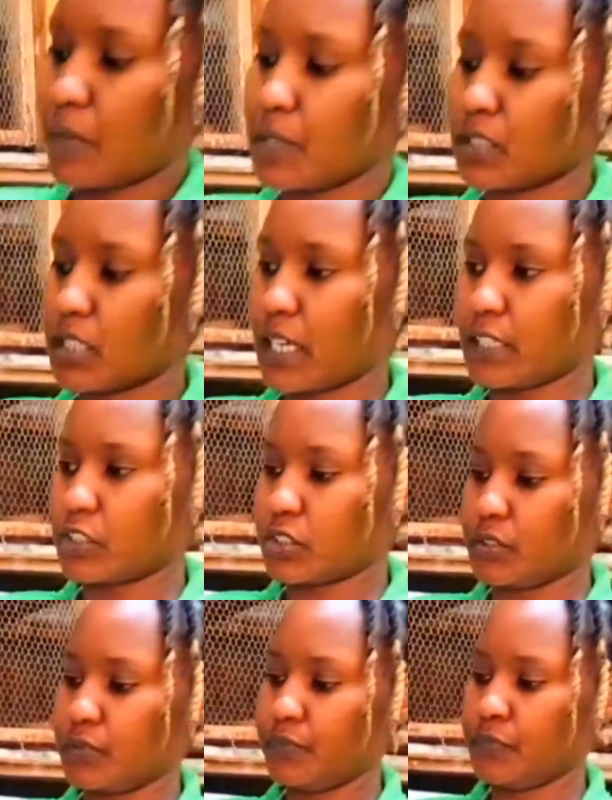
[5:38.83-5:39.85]
a bit larger.
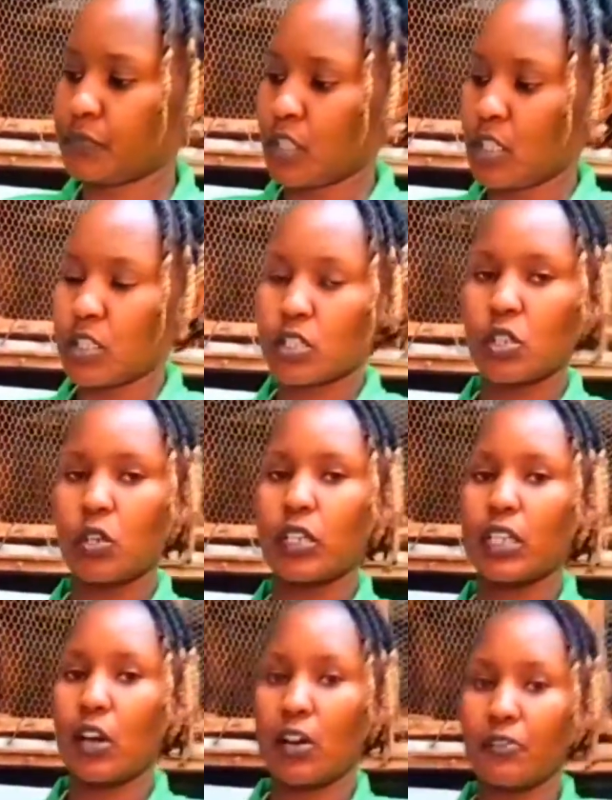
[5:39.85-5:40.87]
So
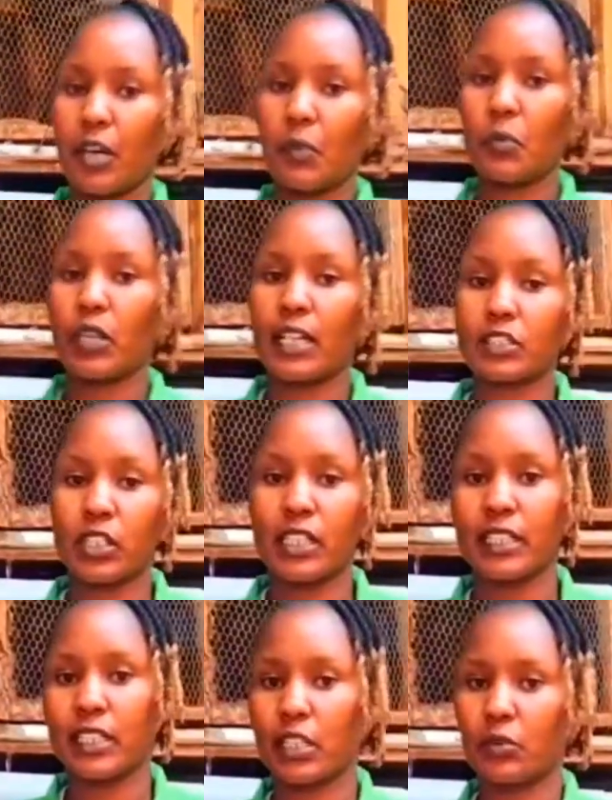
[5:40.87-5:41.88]
in our farm, we
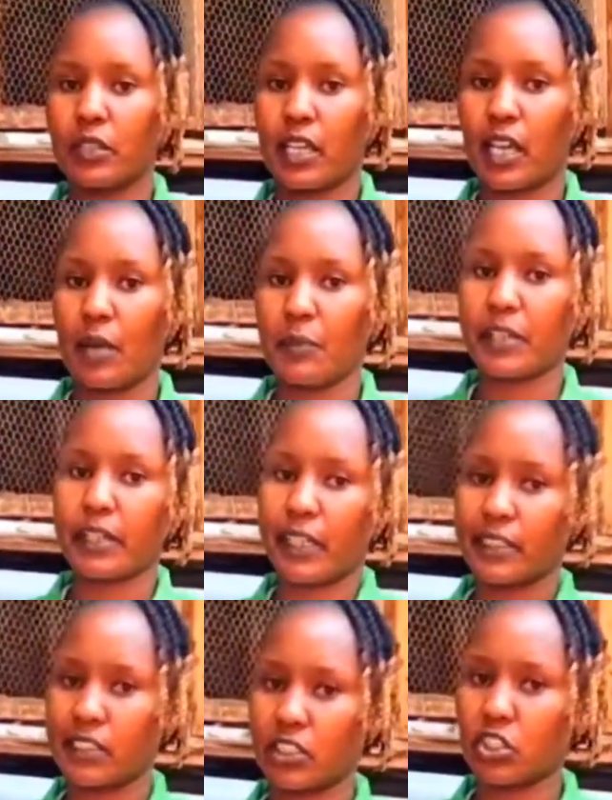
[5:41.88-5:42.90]
actually deal with the American
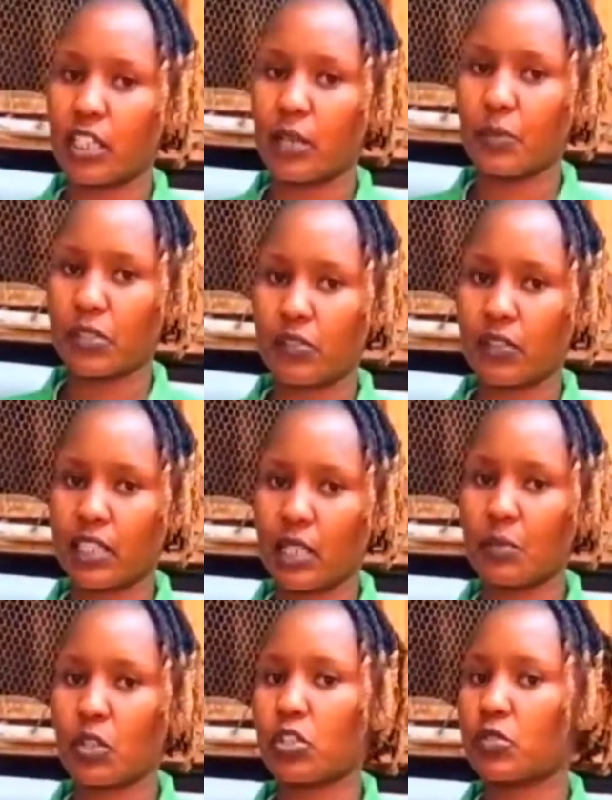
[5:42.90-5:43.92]
chinchilla most of the
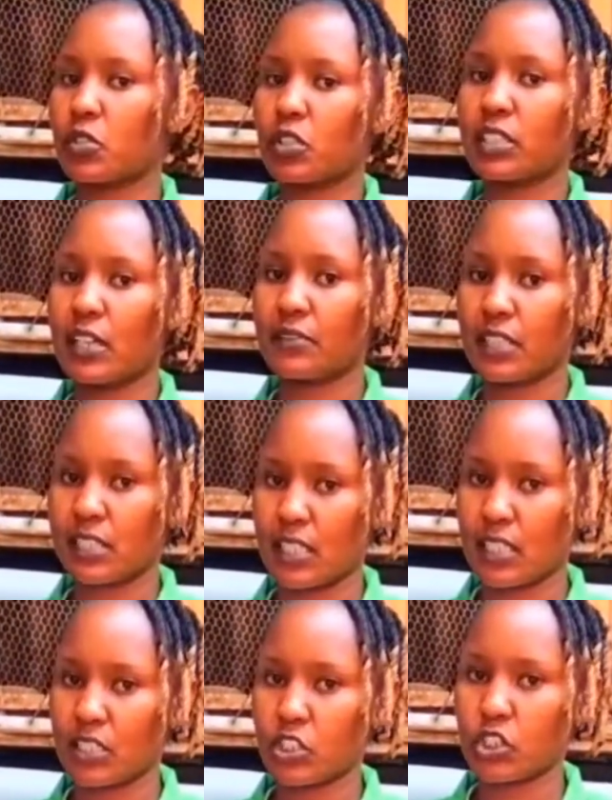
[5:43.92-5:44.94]
time because we don't have the
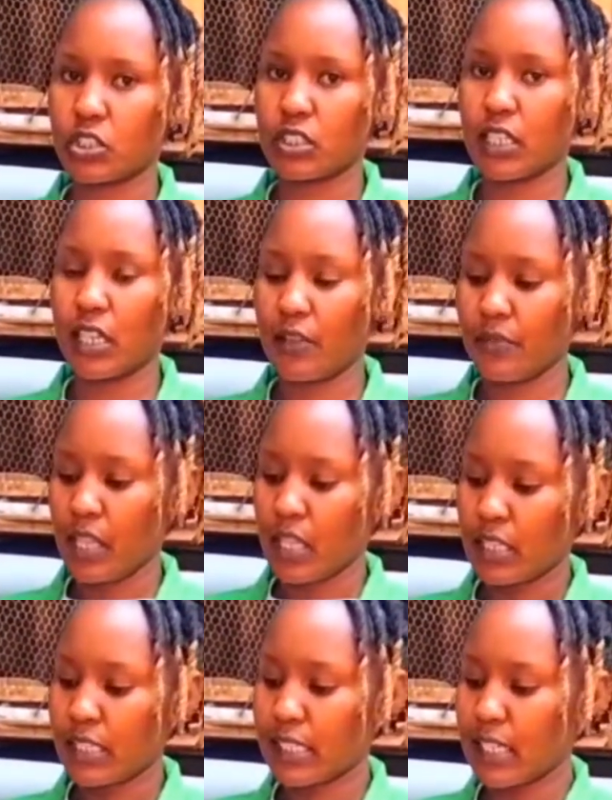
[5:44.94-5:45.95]
standard chinchilla.
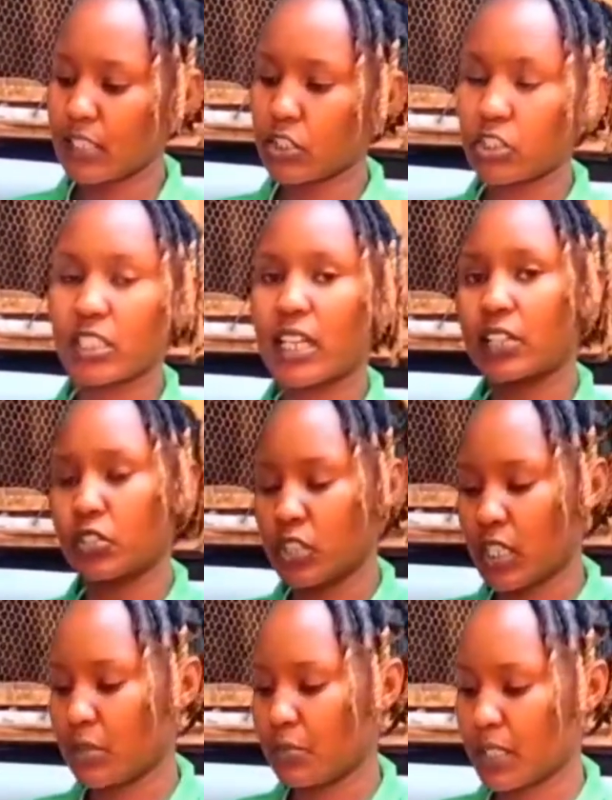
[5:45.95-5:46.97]
The standard chinchilla are
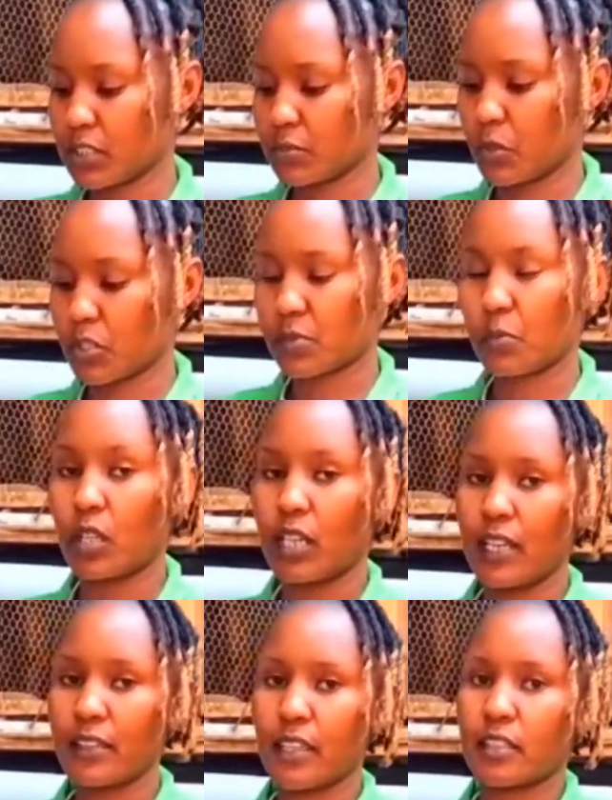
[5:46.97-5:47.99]
usually much more
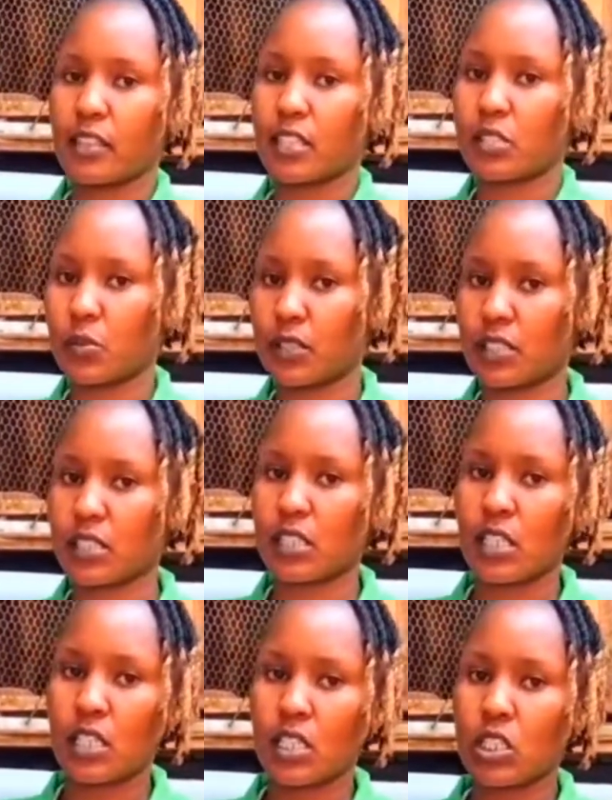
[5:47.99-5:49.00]
smaller than these ones.
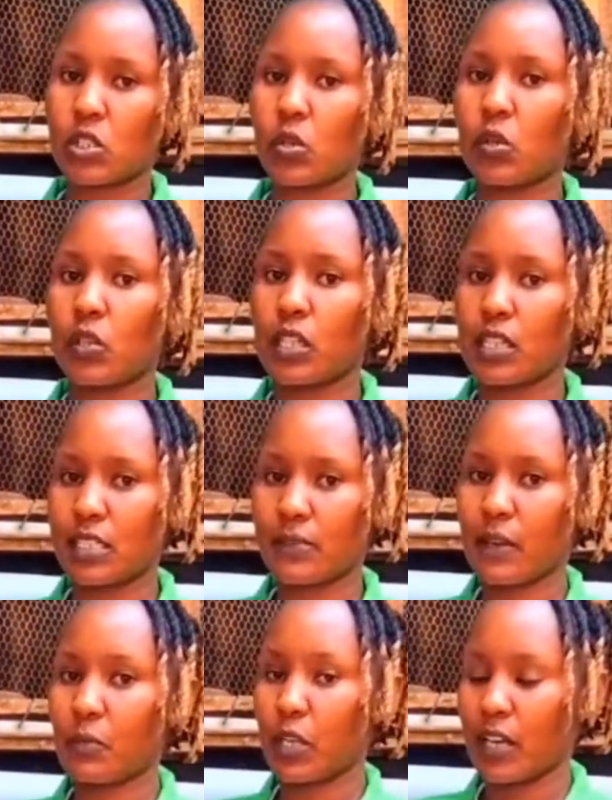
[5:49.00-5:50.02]
So in this
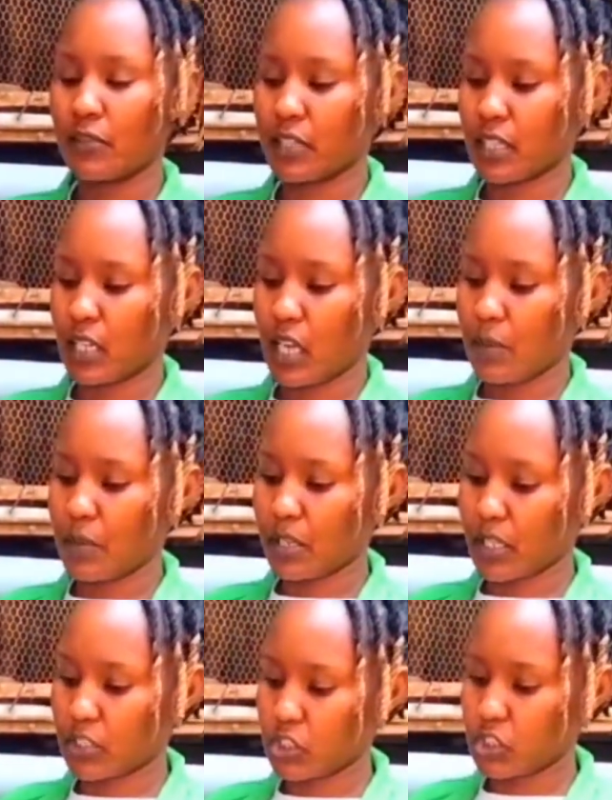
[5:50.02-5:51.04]
farm, we have the
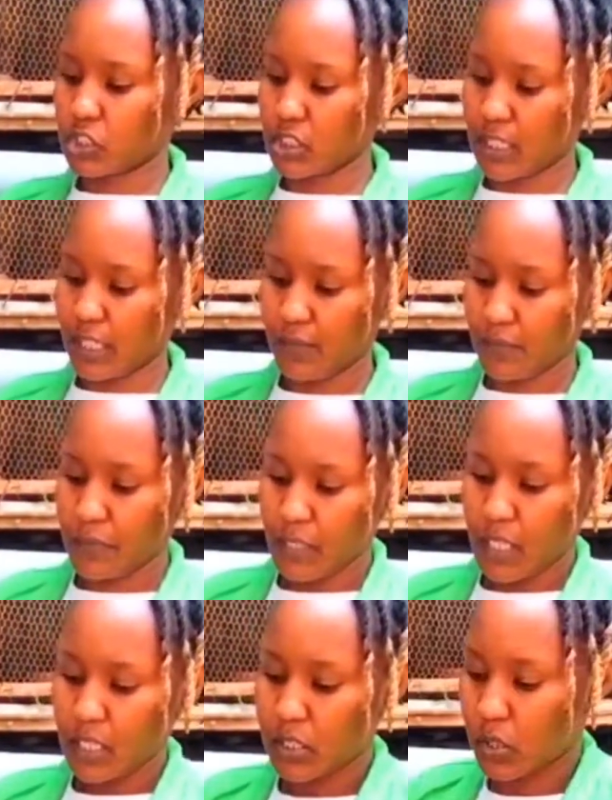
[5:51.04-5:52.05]
American chinchilla.
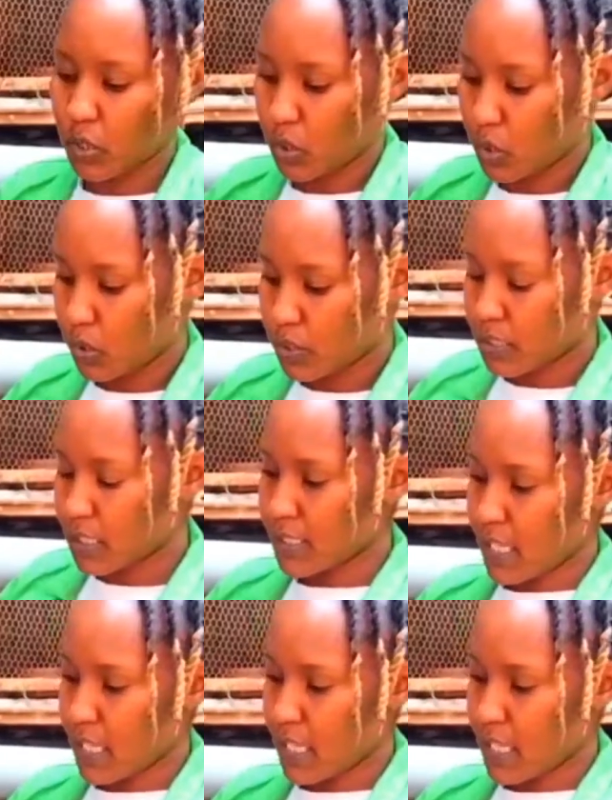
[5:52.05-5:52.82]
So this